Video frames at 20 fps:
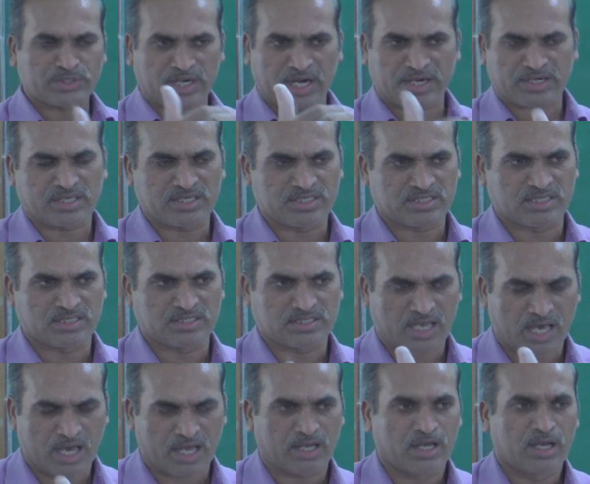strategies
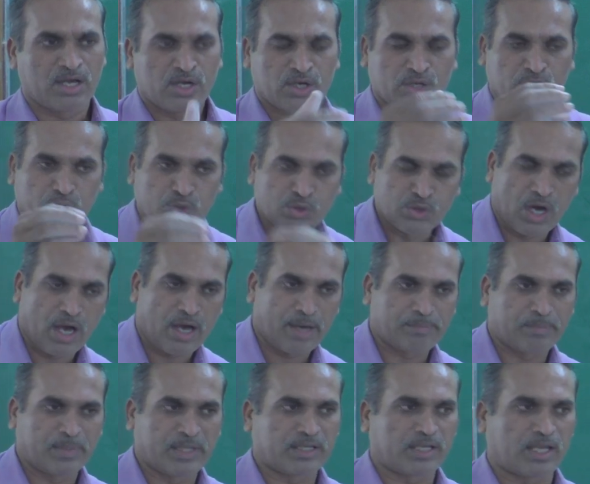are
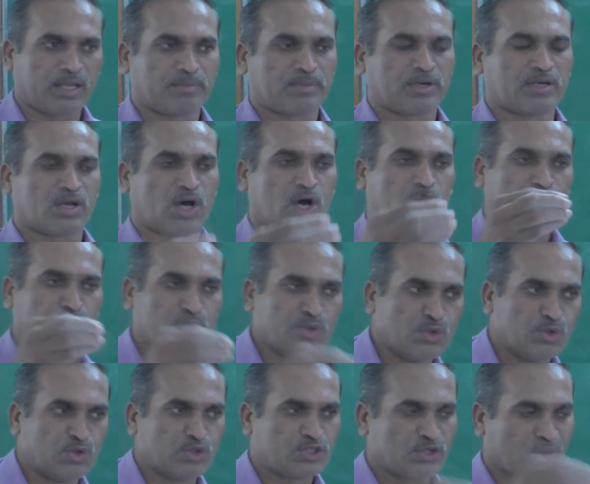applicable or
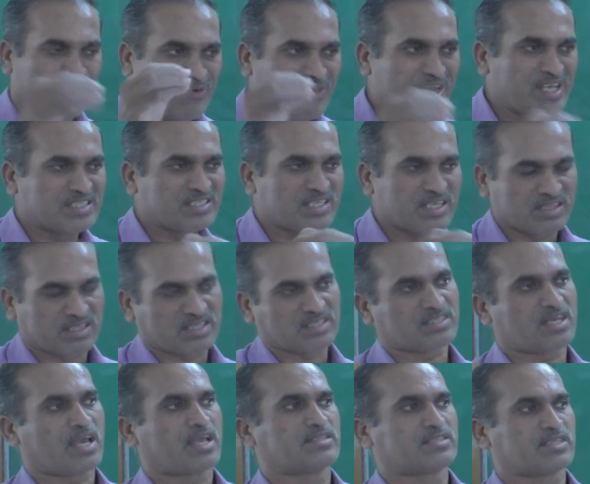used while
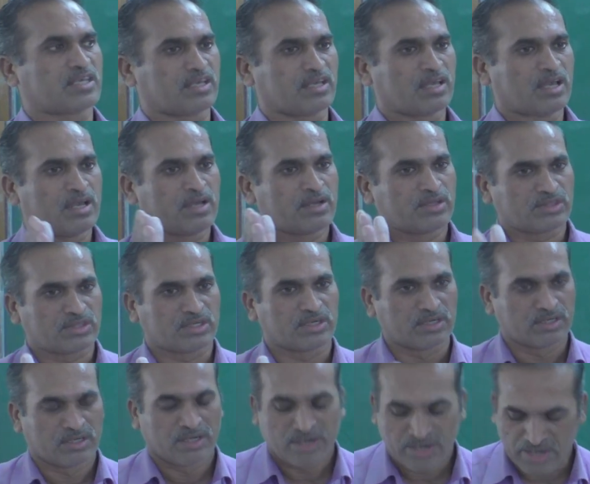synthesizing
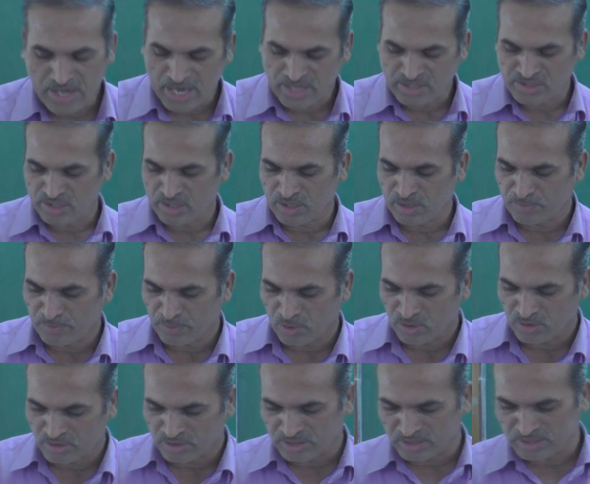the natural
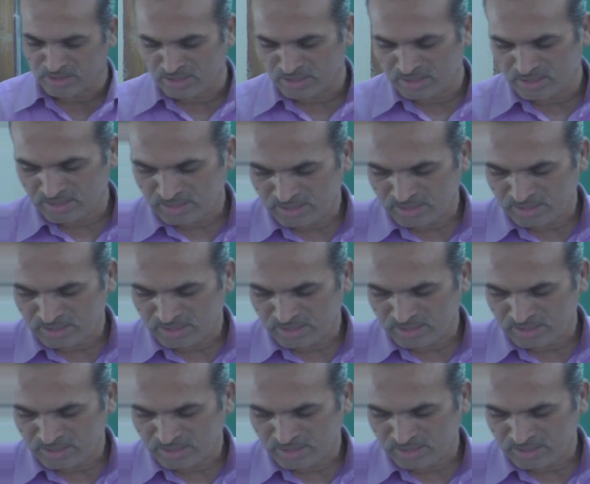product in the